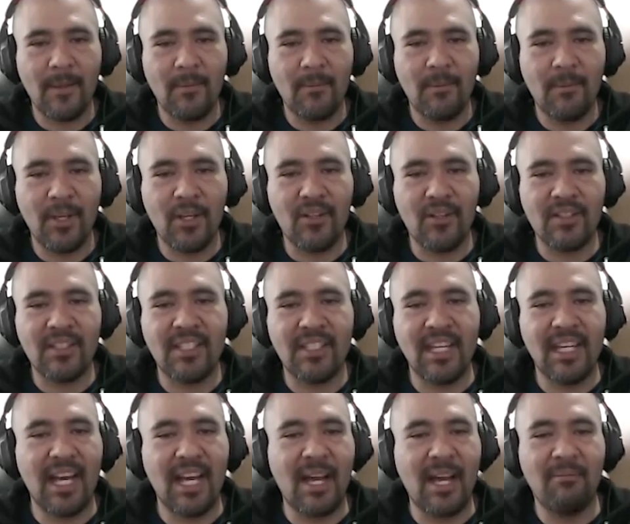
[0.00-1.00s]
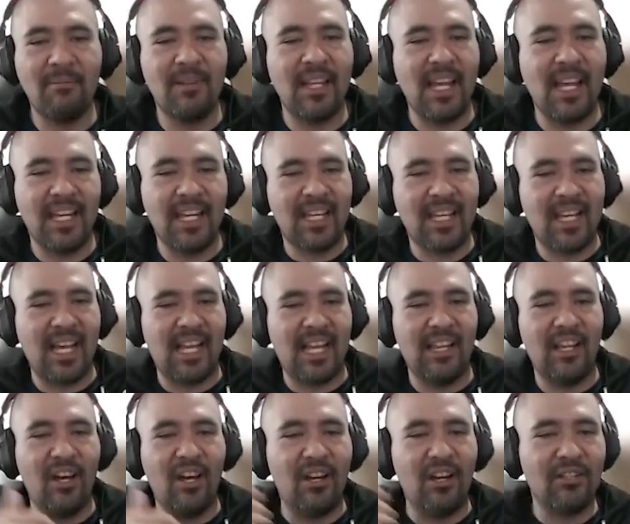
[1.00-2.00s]
Because they have like a
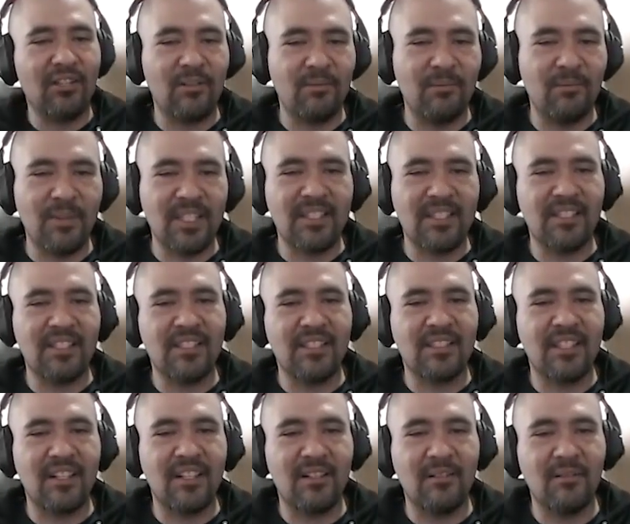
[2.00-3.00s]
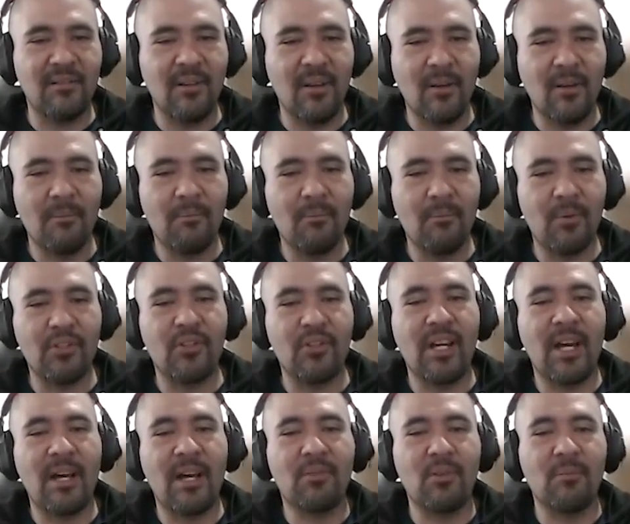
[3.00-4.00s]
lot of messages there, but you
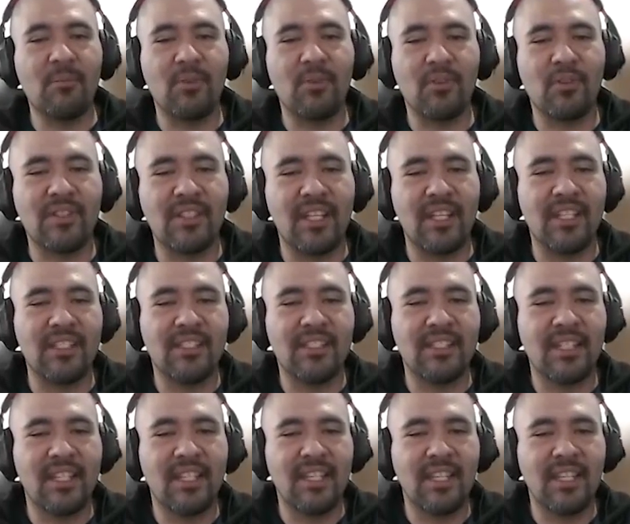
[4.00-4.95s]
have to process